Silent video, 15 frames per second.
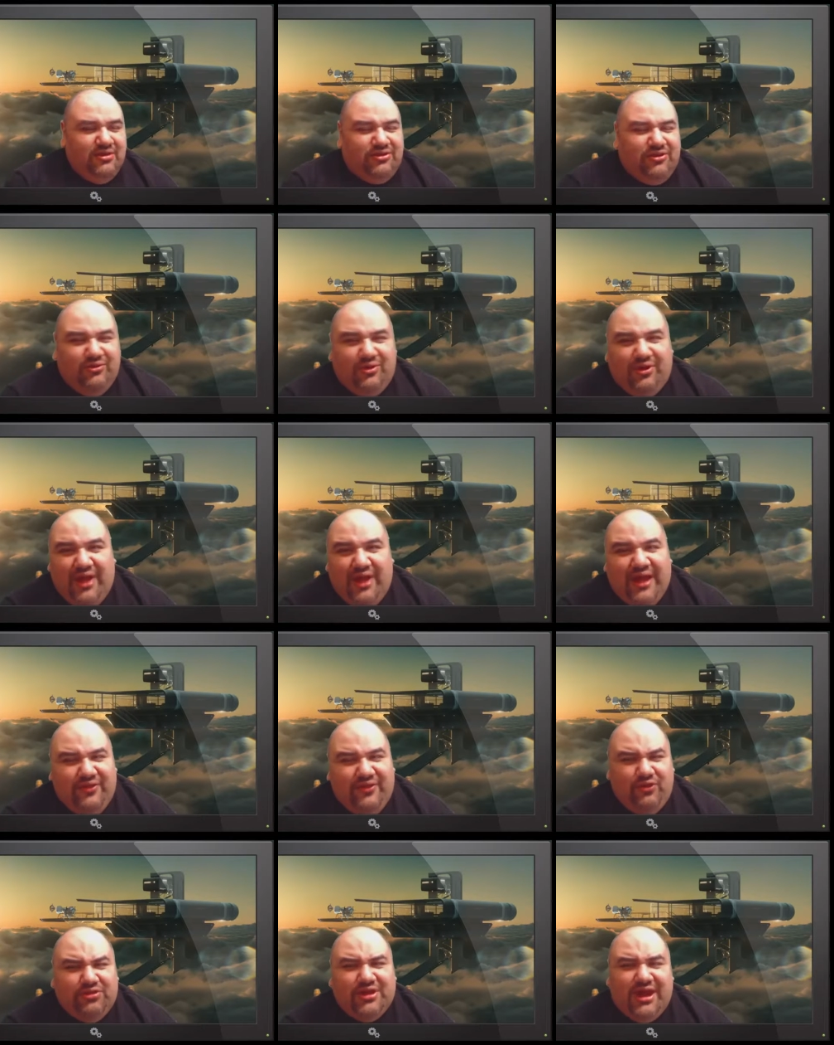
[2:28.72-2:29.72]
So,
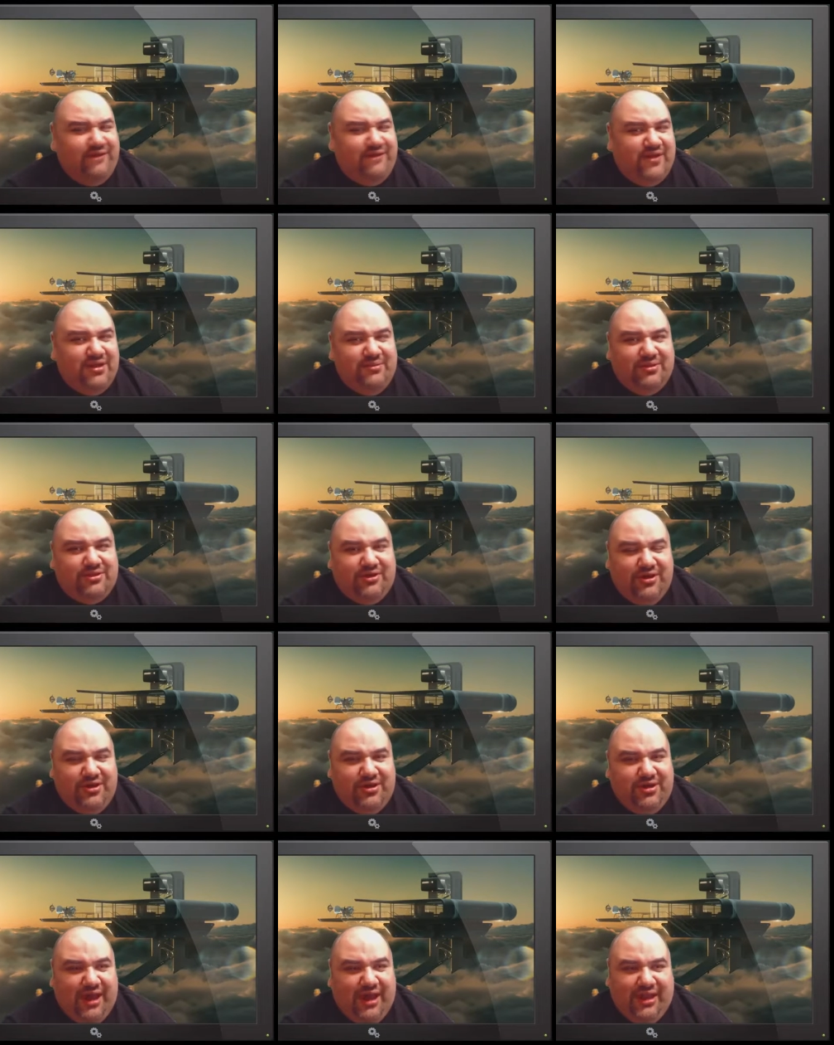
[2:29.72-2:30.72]
and those kind of elements are
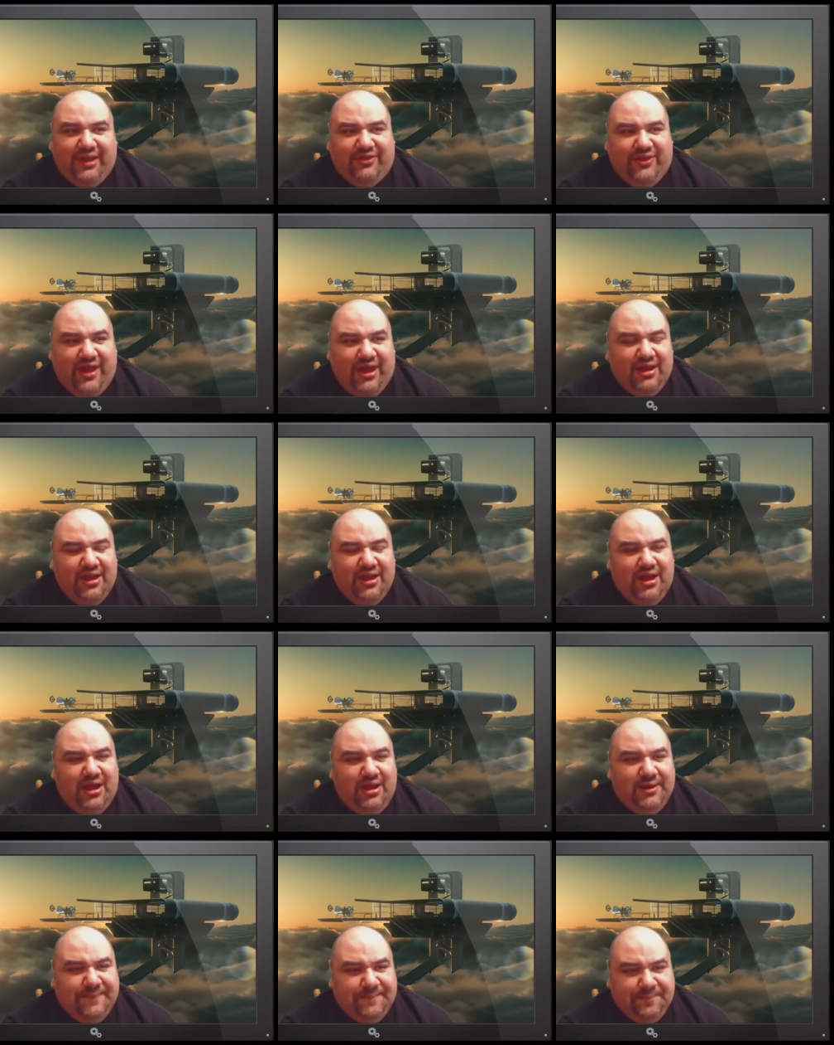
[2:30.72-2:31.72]
good. I like that.
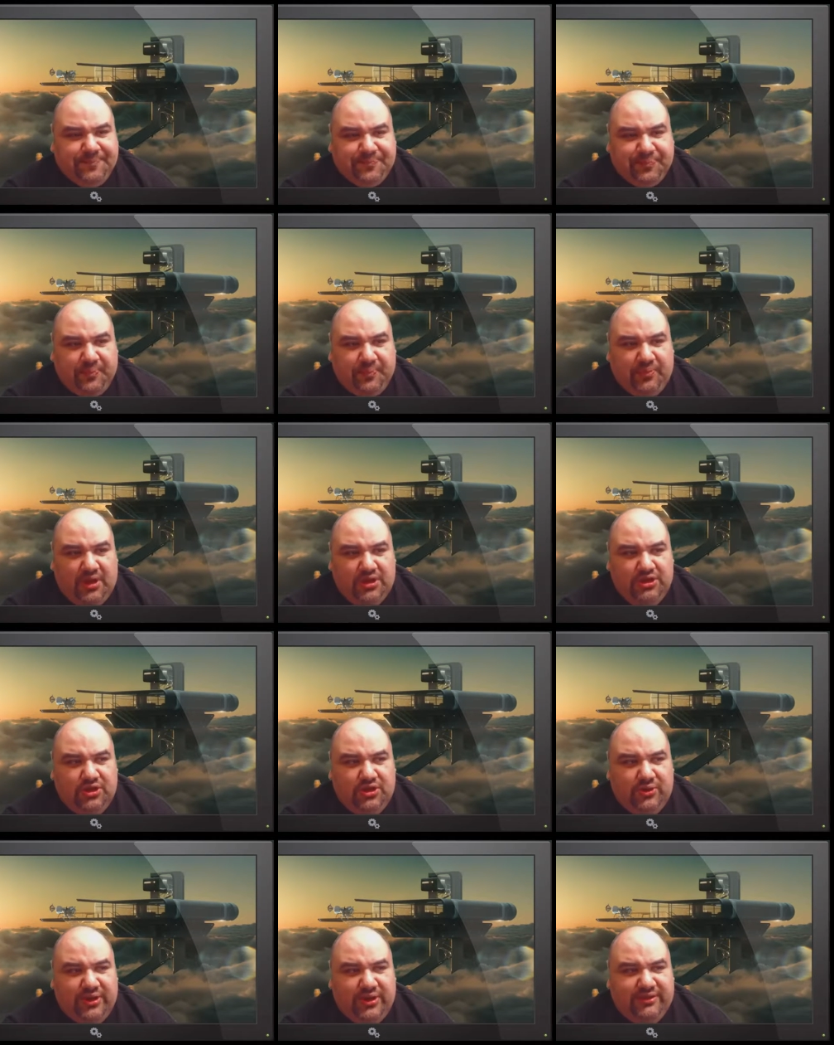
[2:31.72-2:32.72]
Um, you
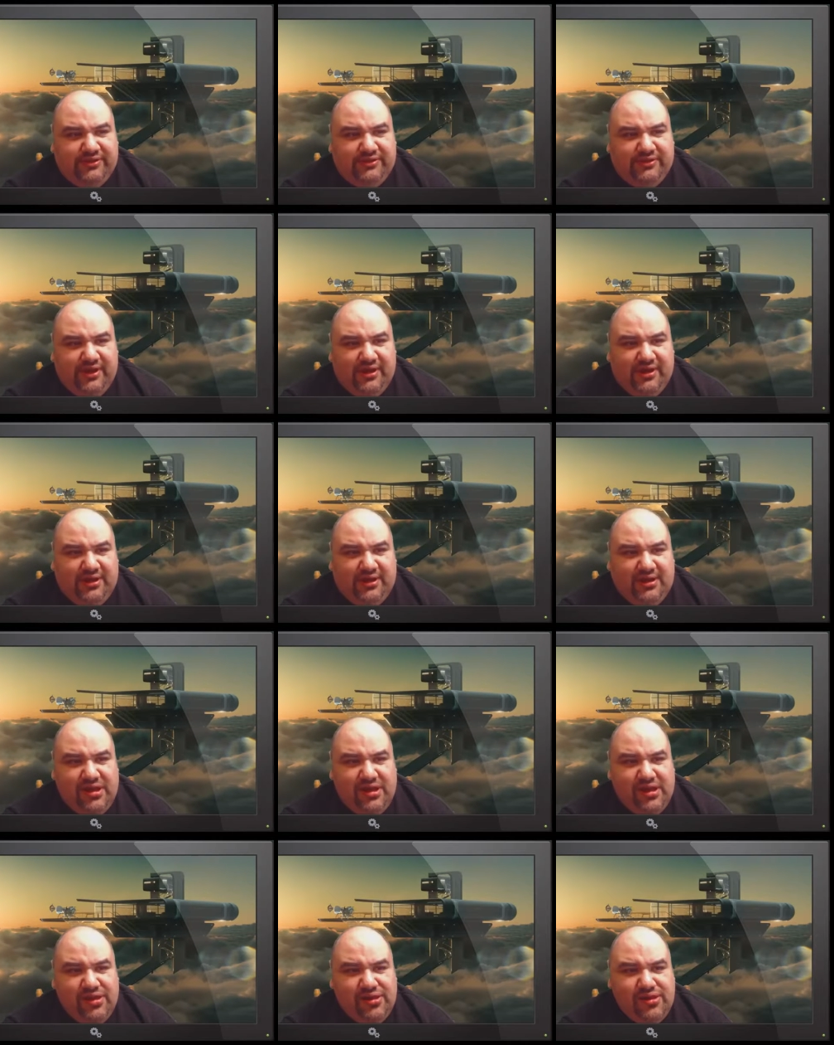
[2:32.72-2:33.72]
know, it's, uh,
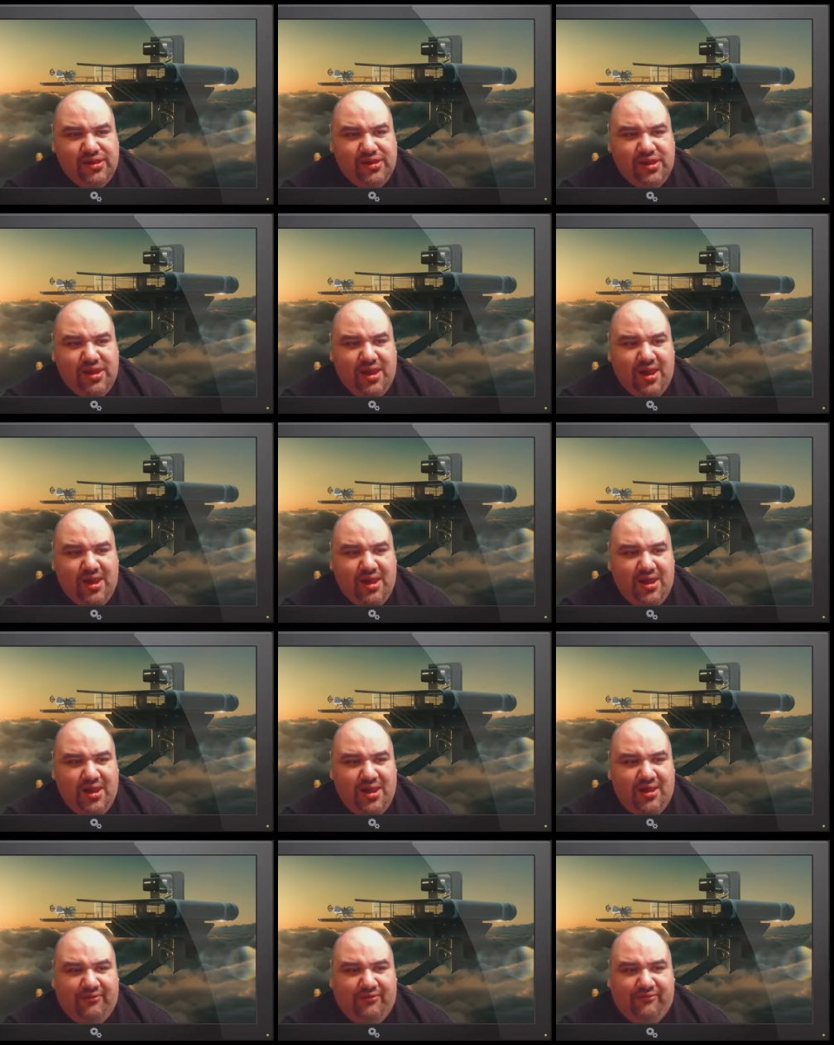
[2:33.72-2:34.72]

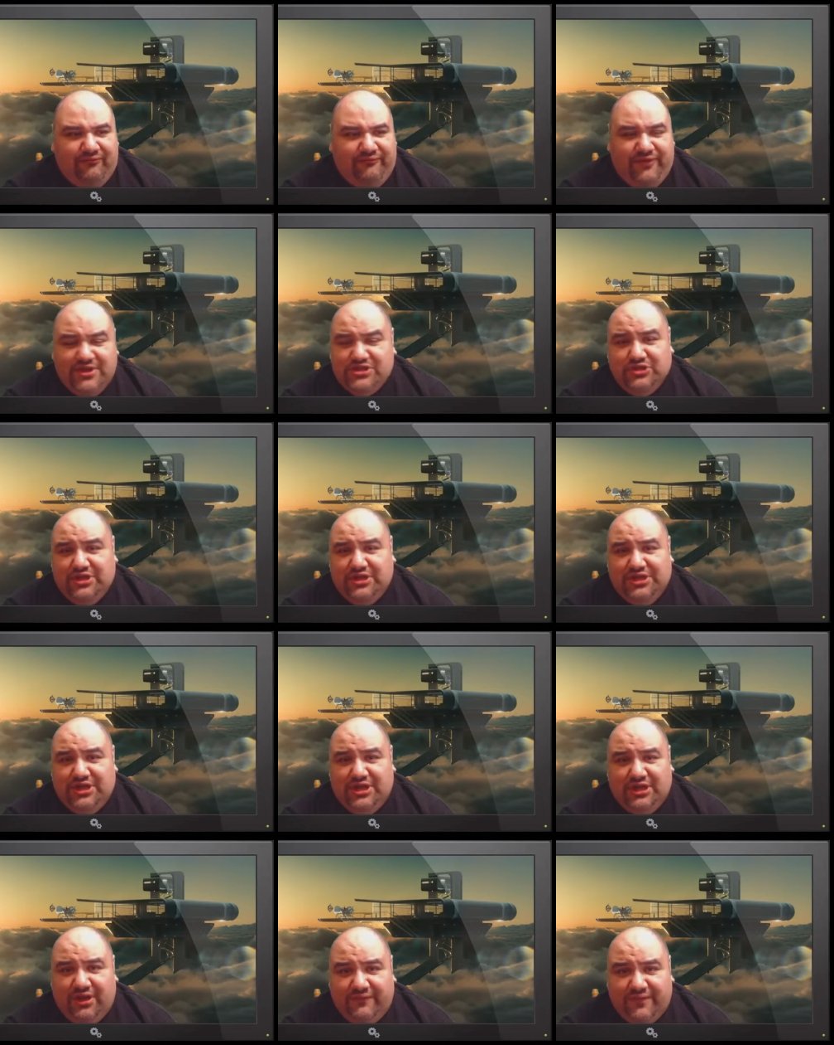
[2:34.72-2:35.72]
visually, you're
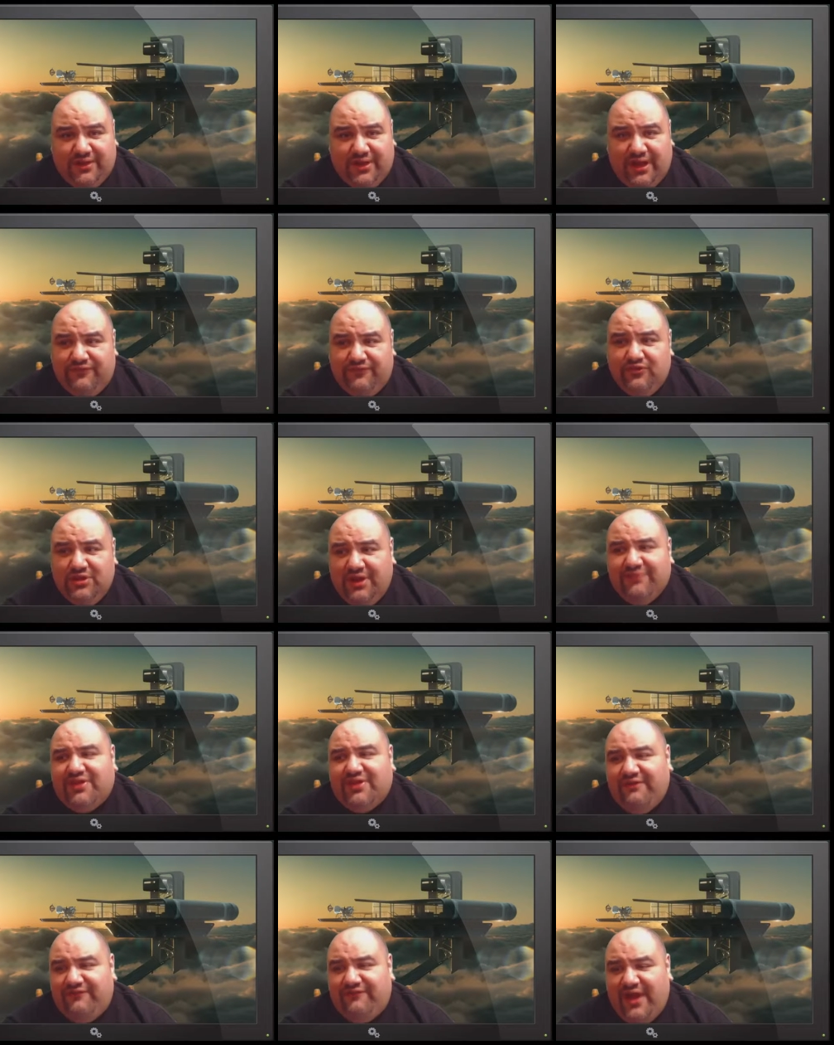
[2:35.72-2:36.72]
going to love it. If you love
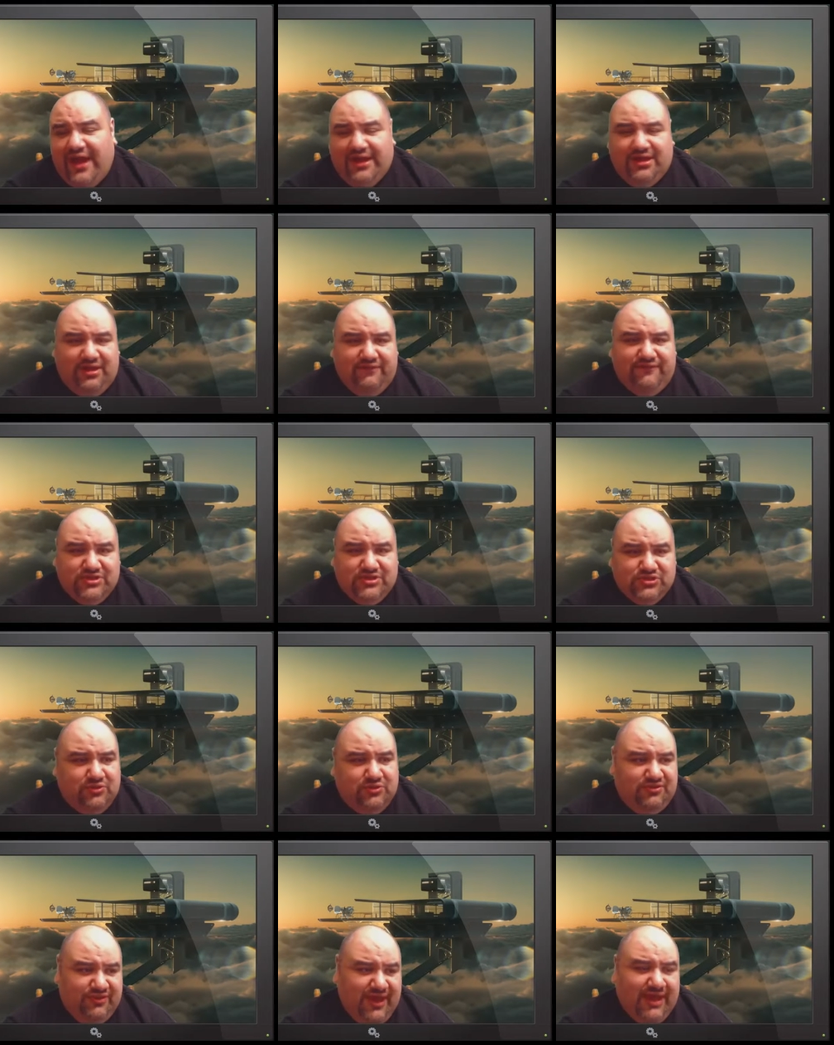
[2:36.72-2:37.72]
sci-fi and you love
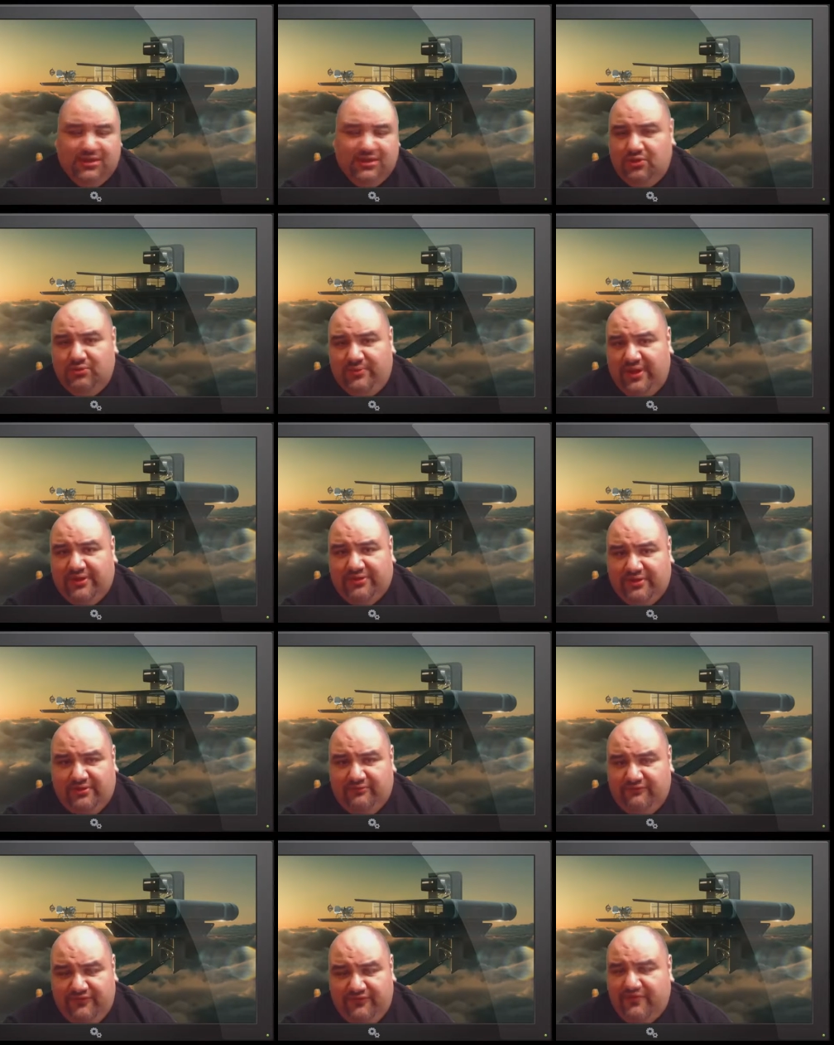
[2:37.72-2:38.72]
visuals, that alone makes
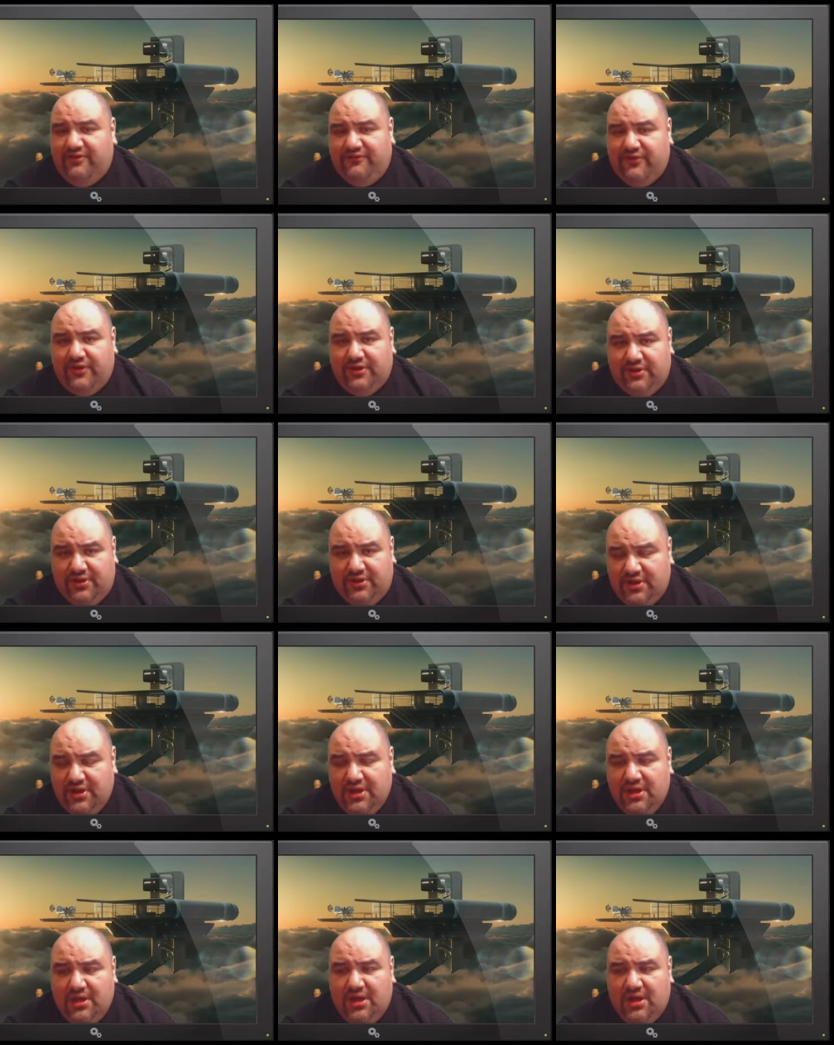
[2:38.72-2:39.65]
it very, very good.